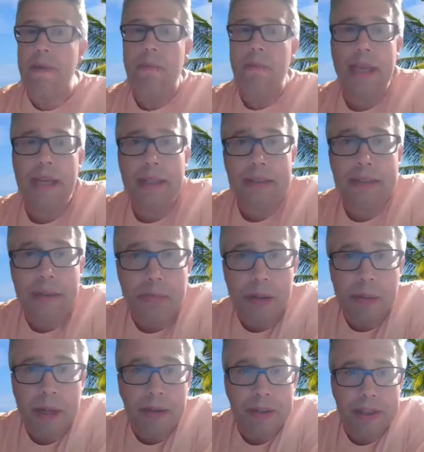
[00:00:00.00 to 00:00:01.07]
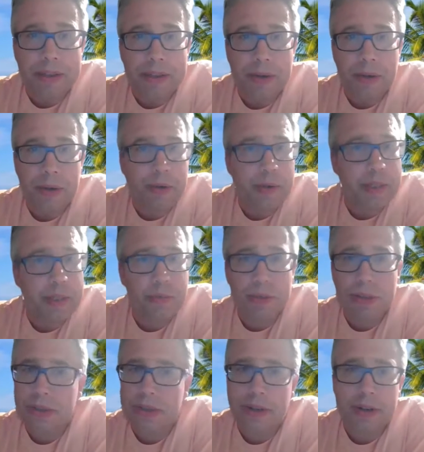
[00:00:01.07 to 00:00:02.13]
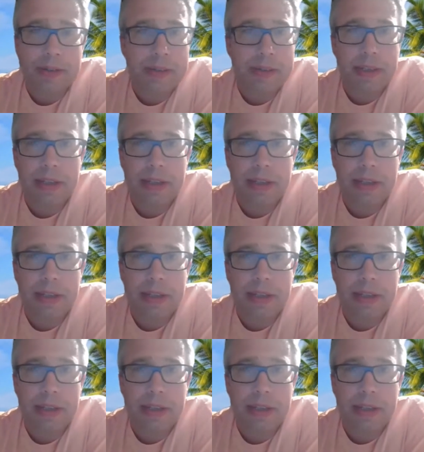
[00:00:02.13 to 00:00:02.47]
playing simple melodies, Christmas songs and